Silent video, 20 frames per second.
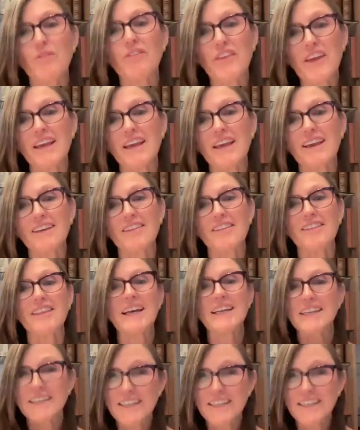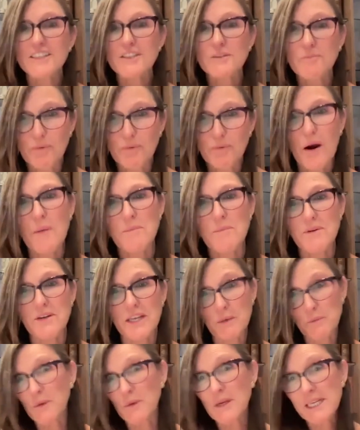think that it is
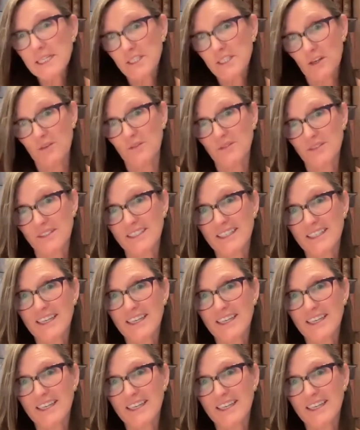property. We don't.